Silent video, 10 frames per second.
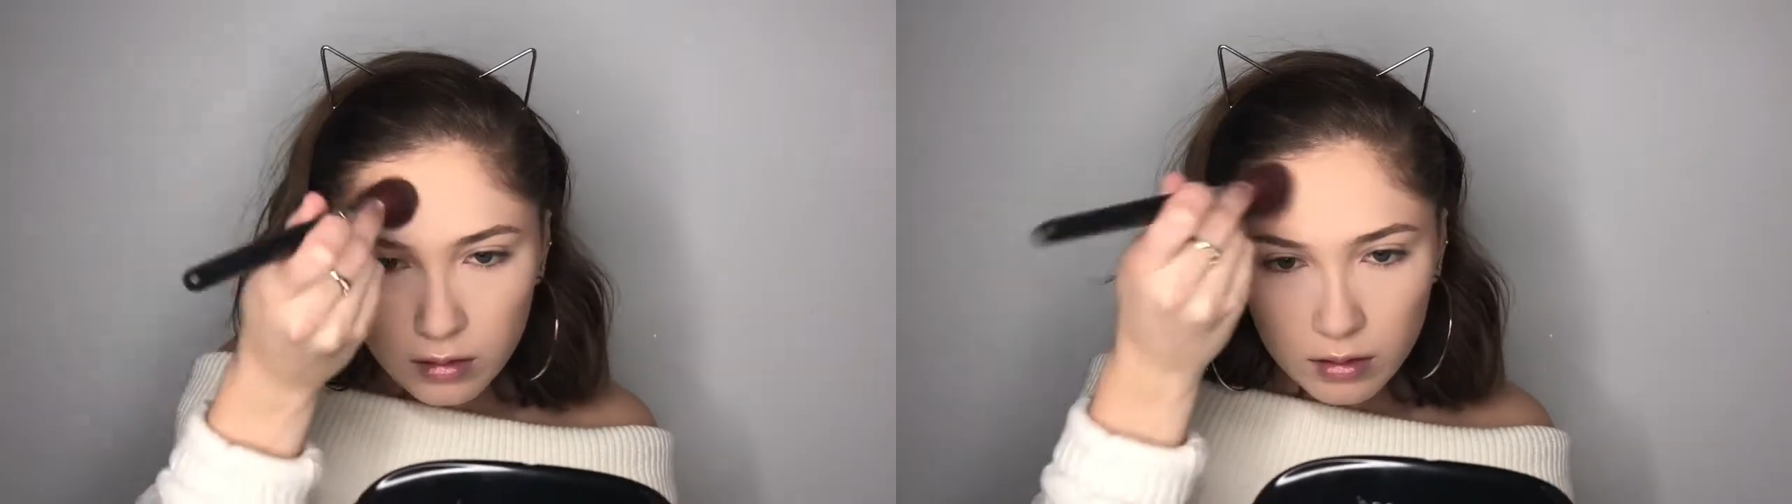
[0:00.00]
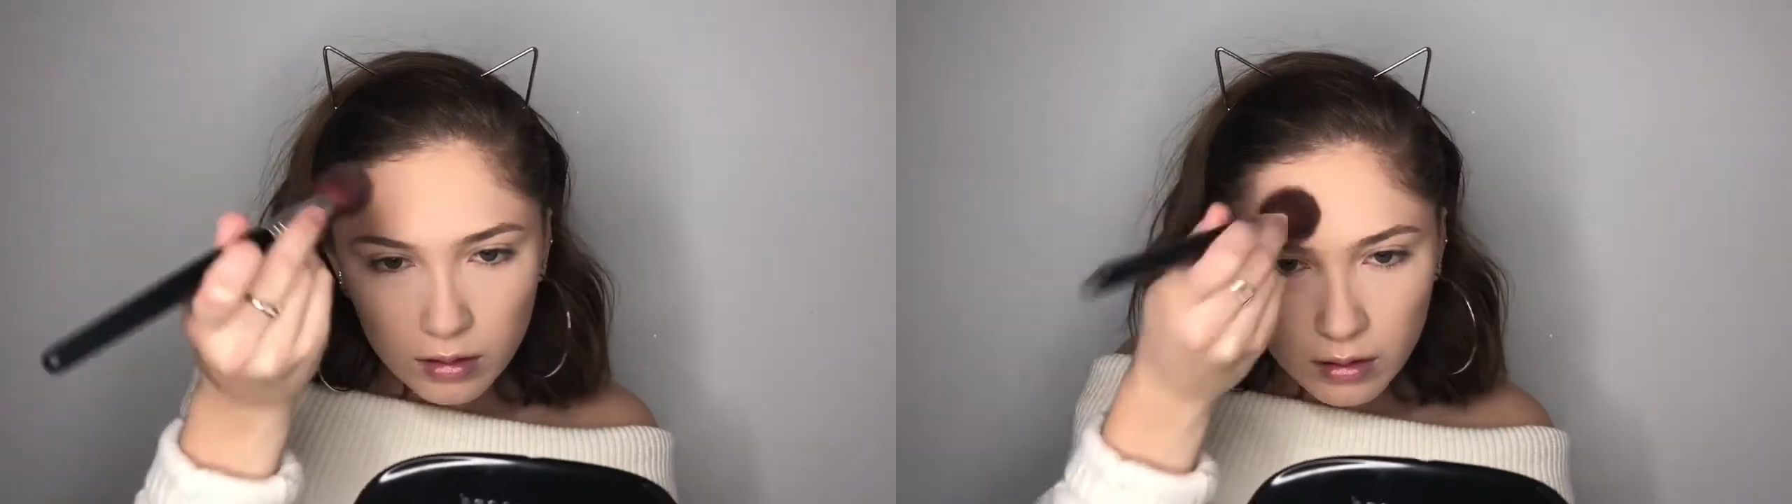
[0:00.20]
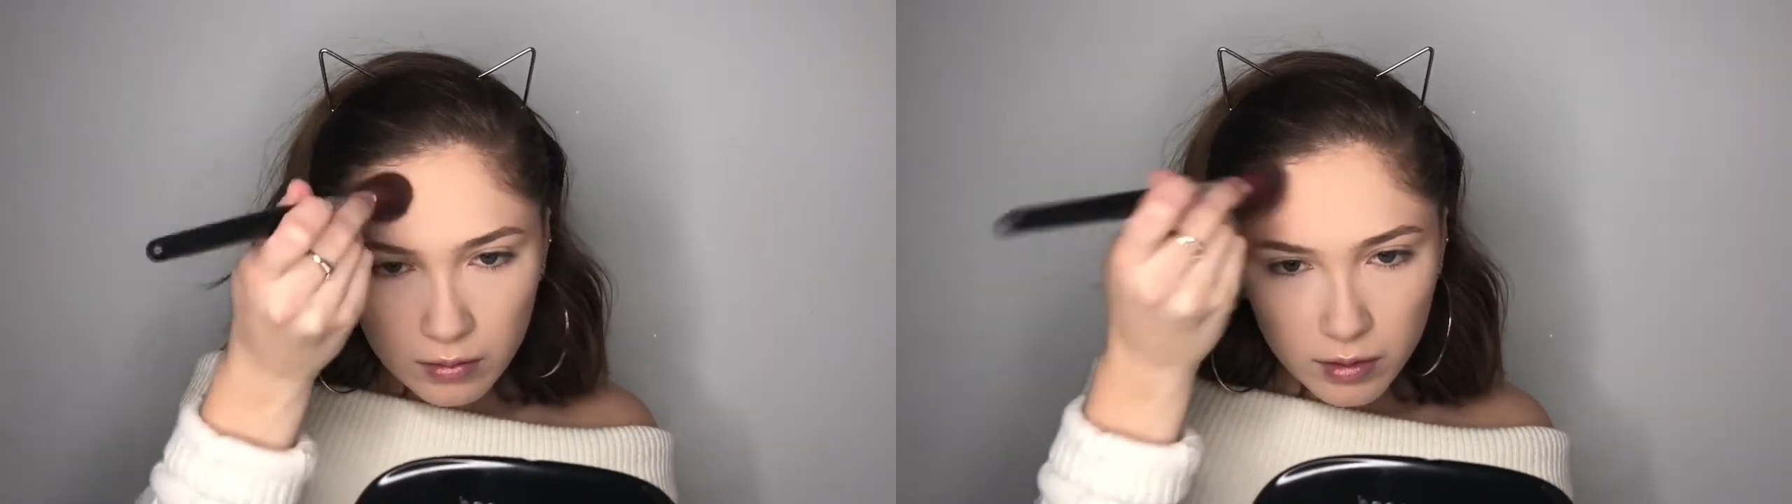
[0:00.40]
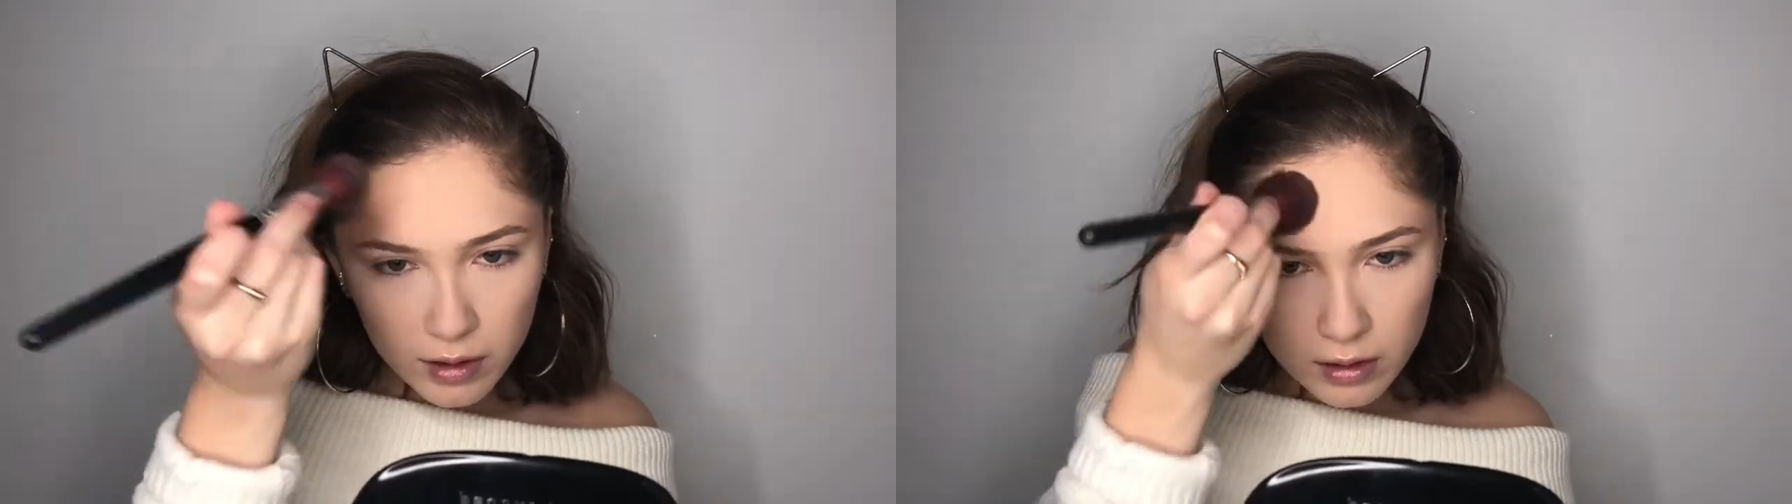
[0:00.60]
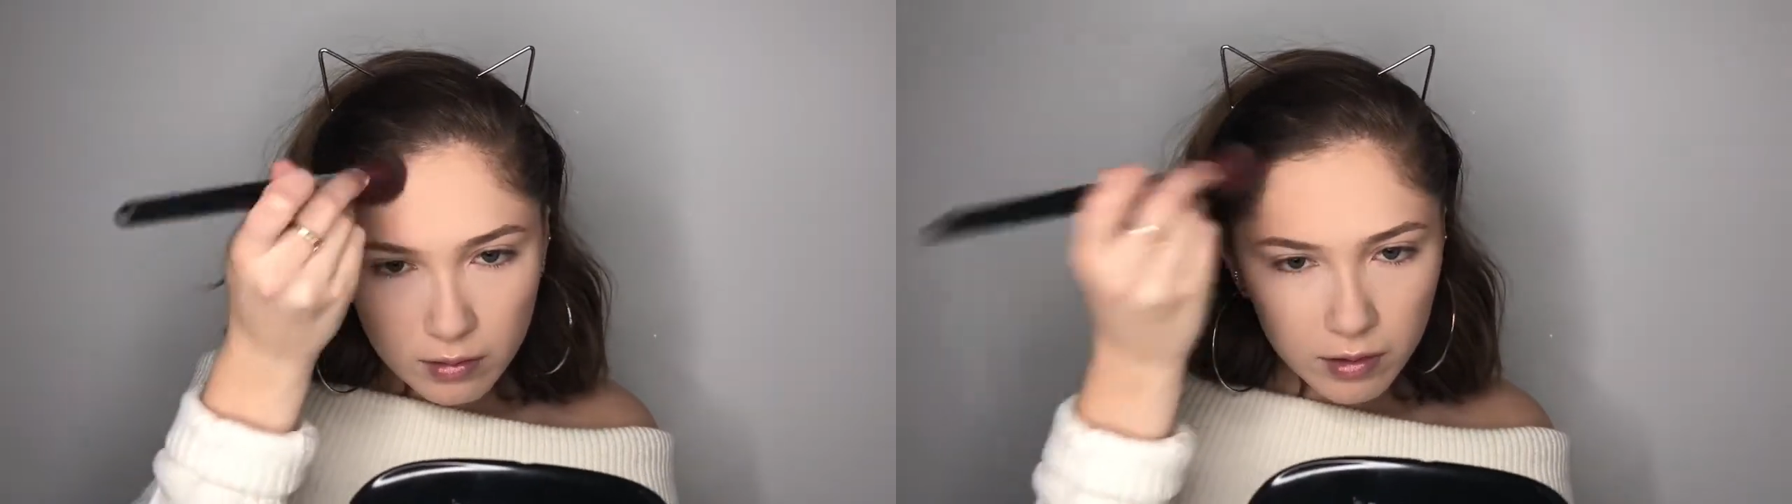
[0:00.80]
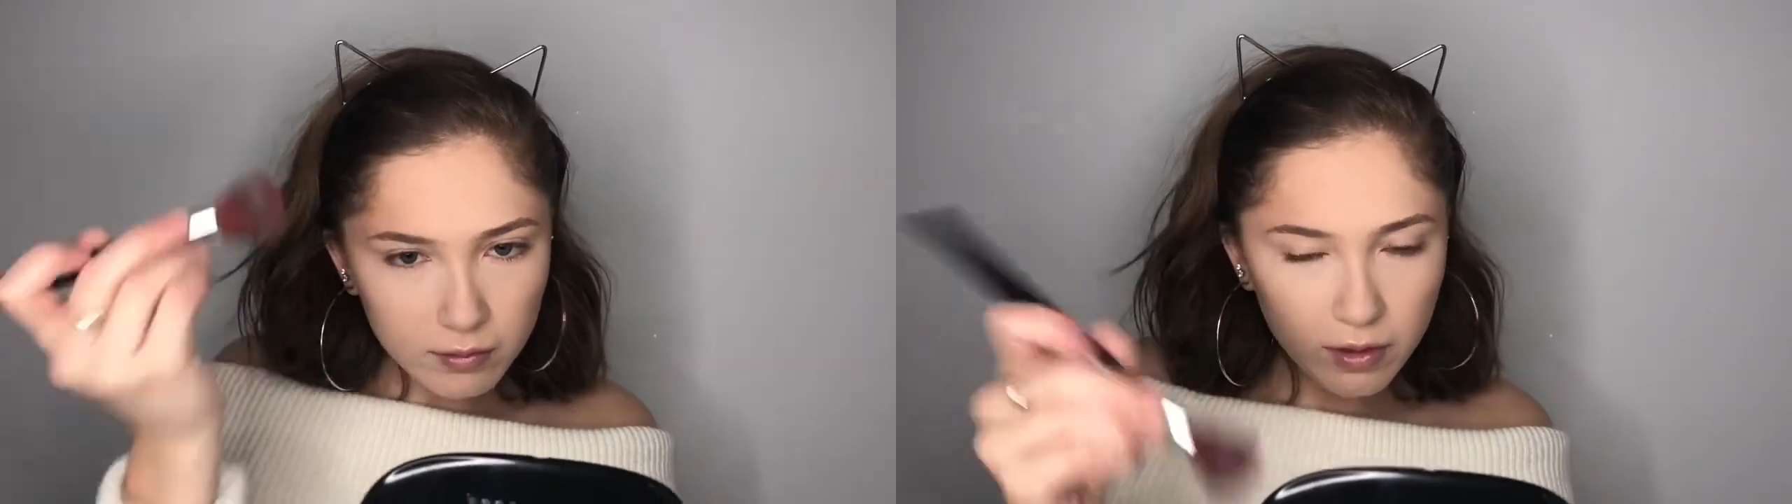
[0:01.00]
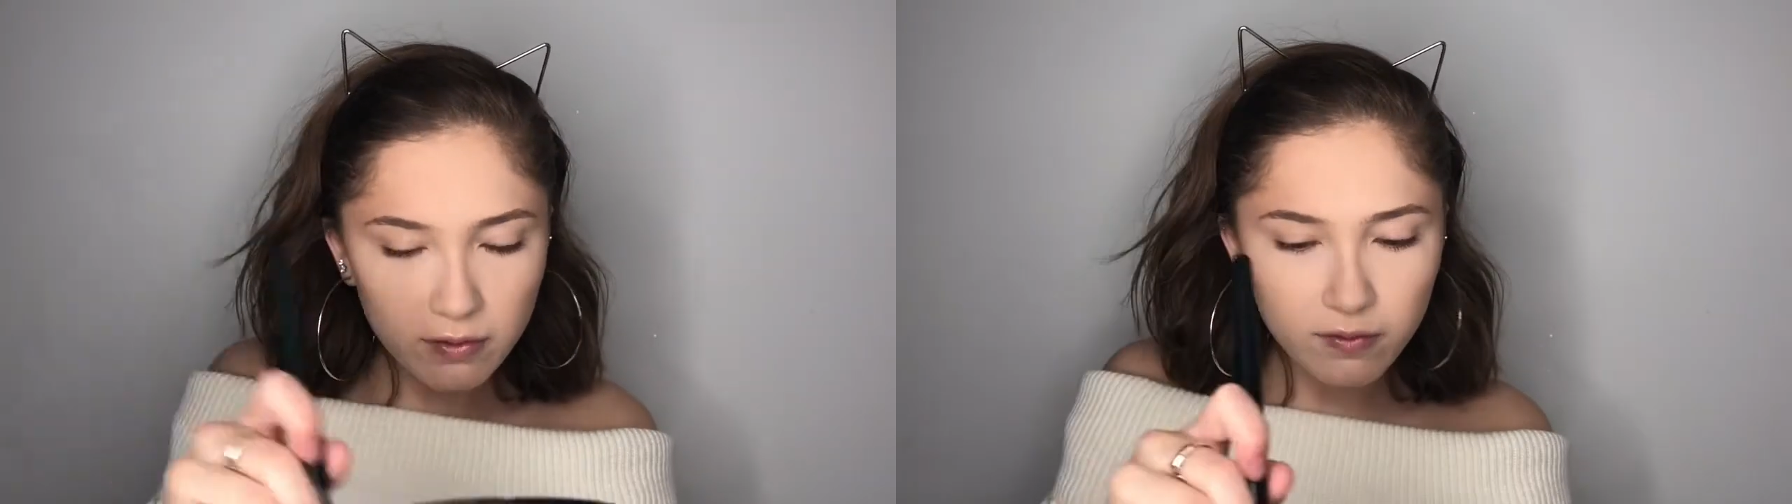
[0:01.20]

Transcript: And then I bring it up on my